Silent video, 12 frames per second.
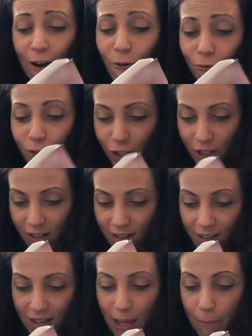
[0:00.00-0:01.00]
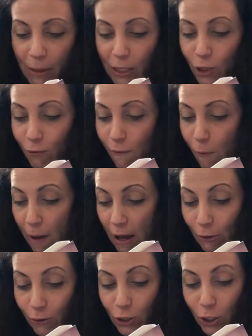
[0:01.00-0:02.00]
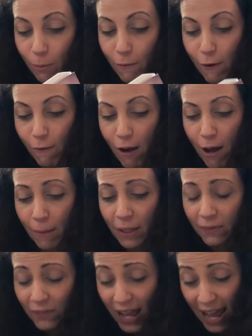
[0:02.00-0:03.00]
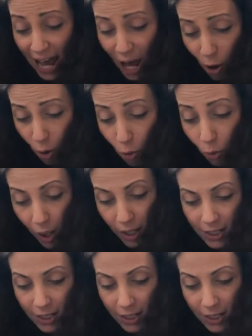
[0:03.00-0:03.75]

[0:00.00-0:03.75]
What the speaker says: Ouch! Kit pinched River back on the top of her arm. Ow!